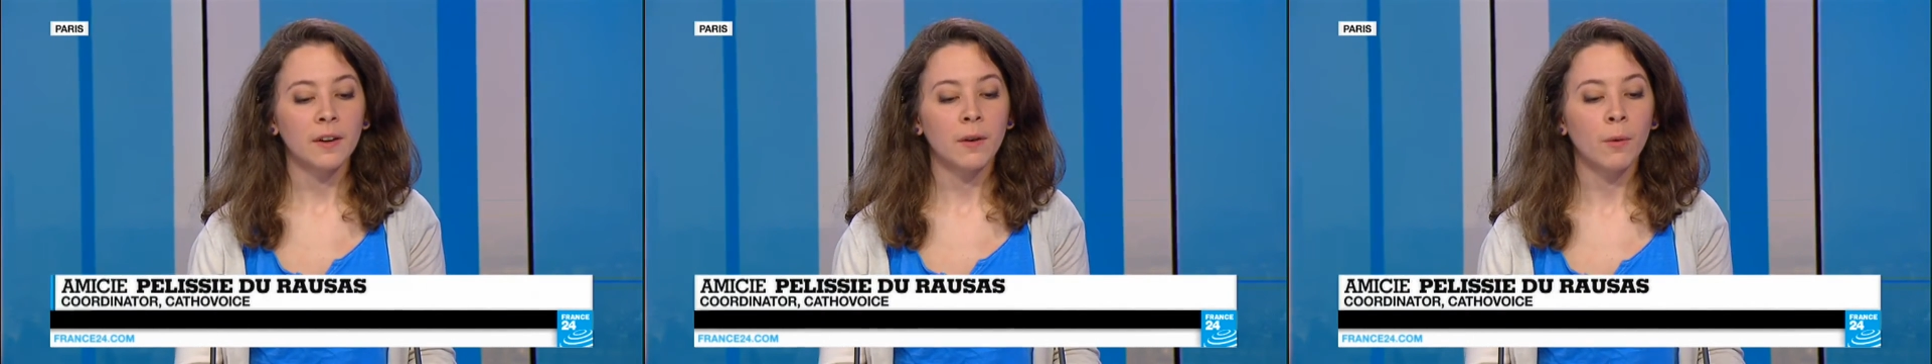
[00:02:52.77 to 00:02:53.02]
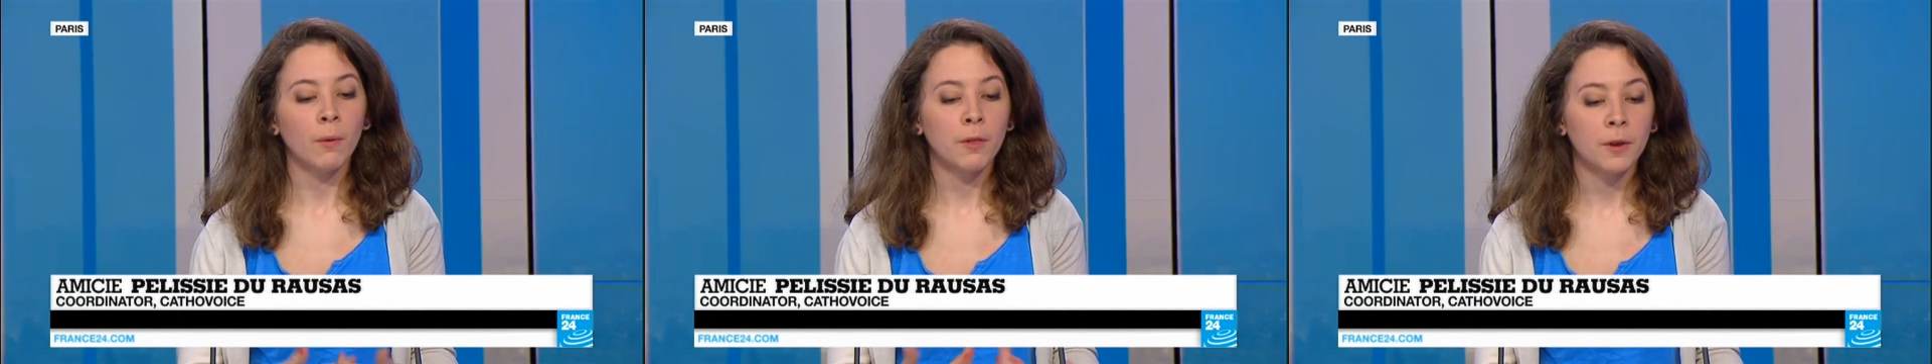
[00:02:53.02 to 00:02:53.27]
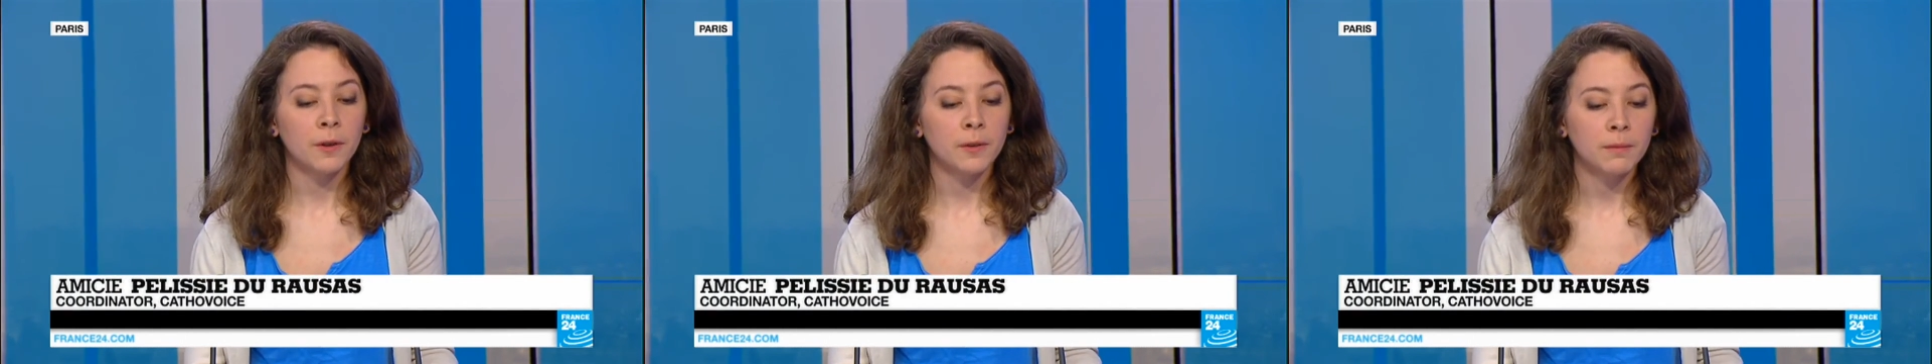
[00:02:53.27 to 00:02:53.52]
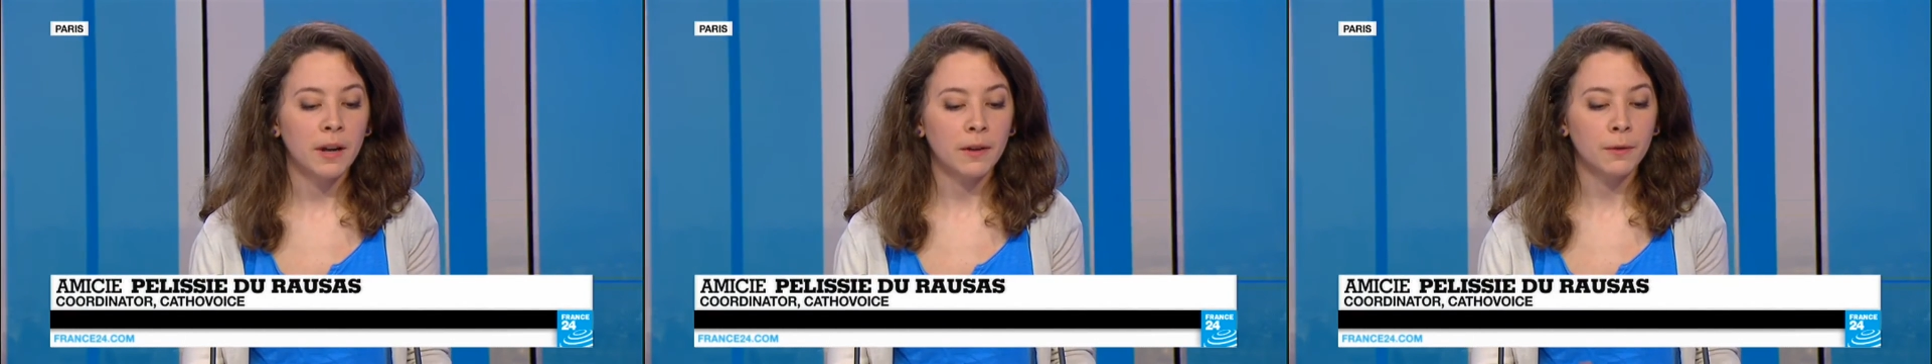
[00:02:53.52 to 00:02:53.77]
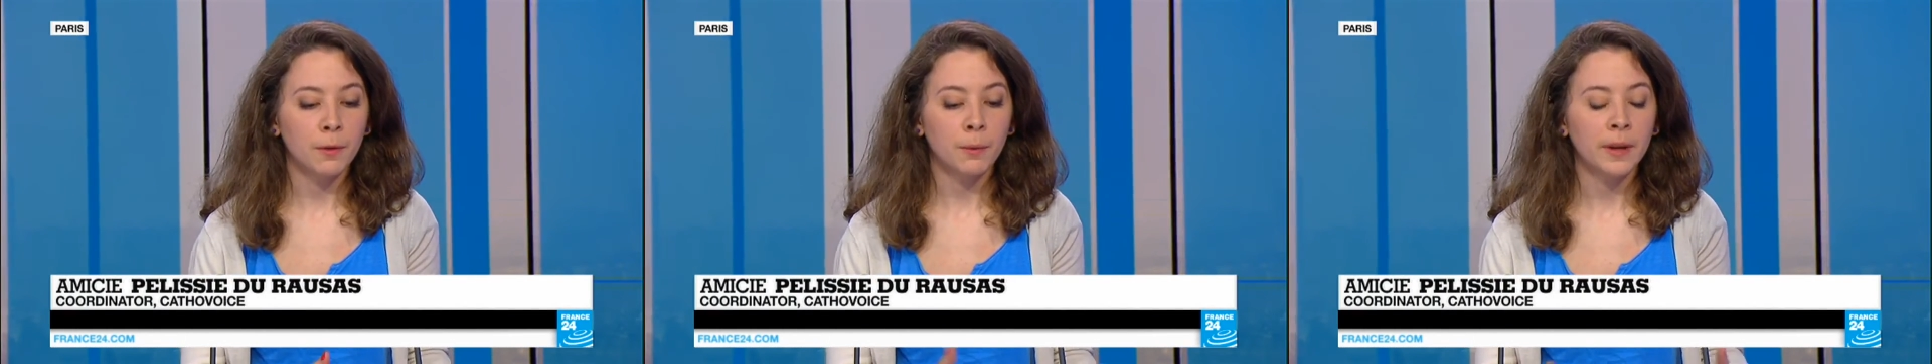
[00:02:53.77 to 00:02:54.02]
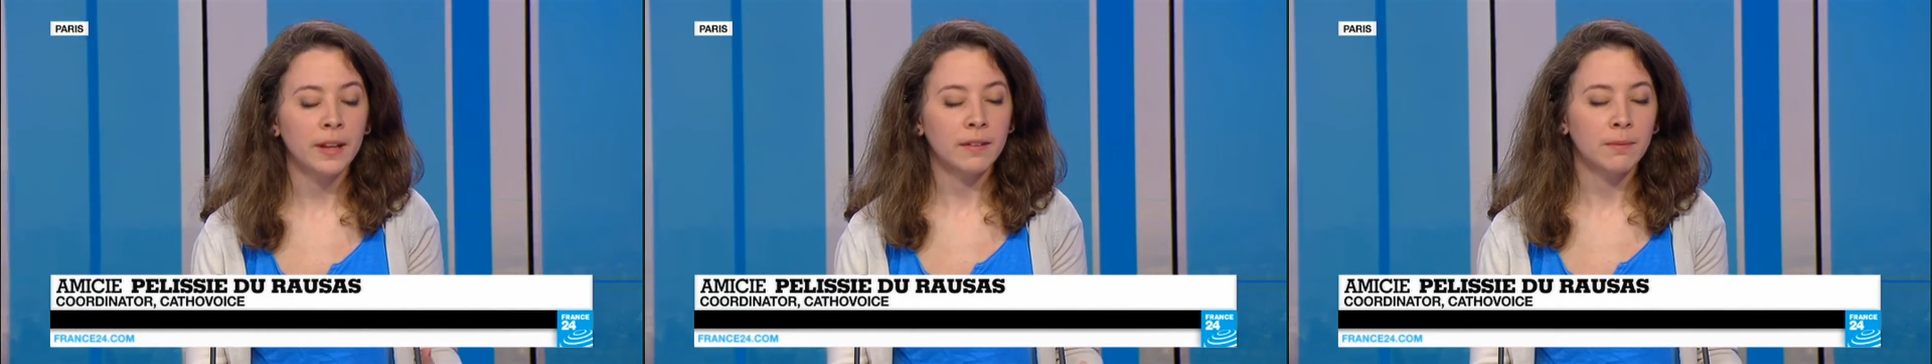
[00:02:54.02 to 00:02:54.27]
all our
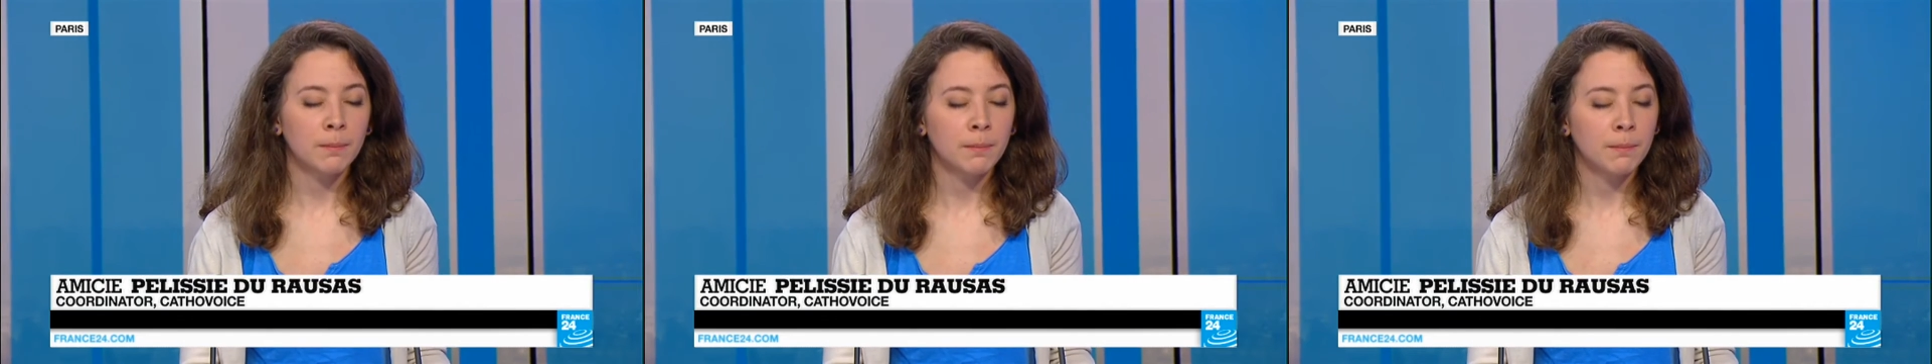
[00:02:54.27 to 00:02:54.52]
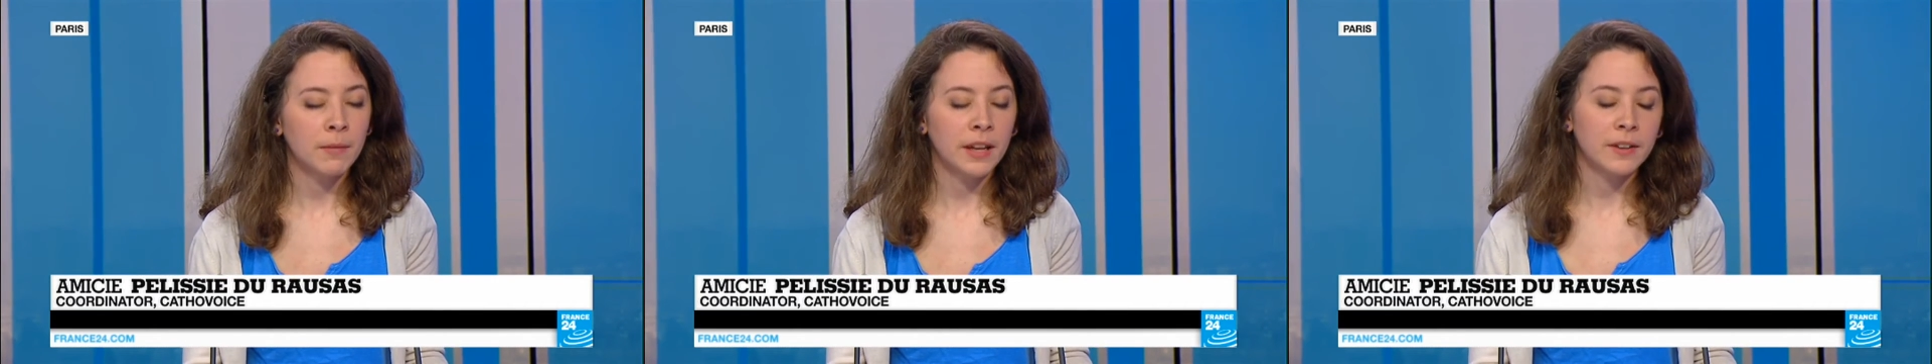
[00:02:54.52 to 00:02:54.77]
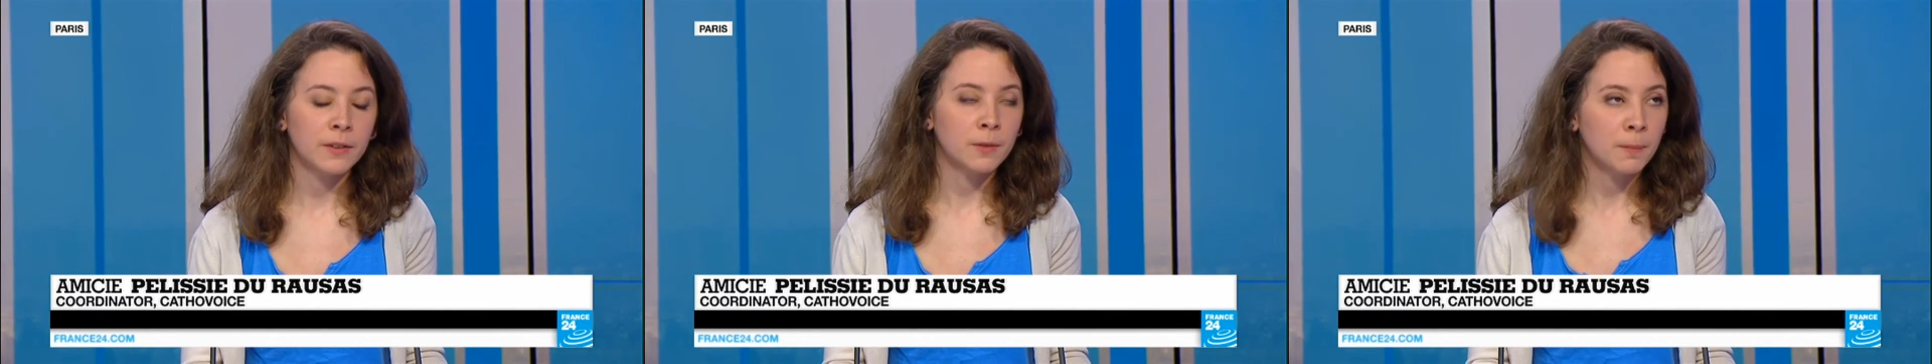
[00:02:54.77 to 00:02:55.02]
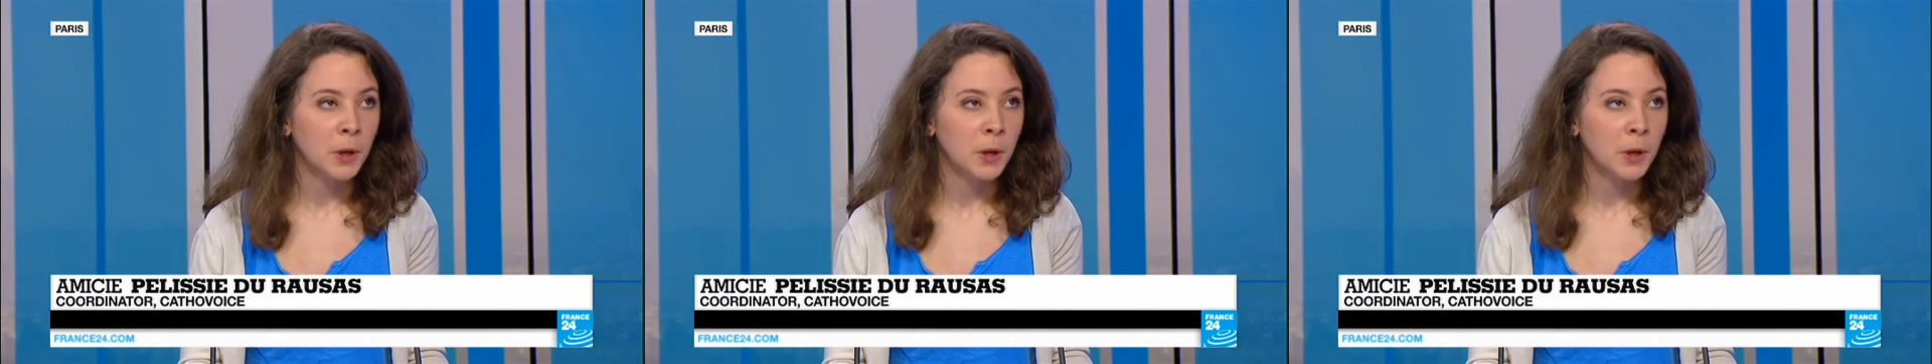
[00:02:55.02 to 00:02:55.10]
three latest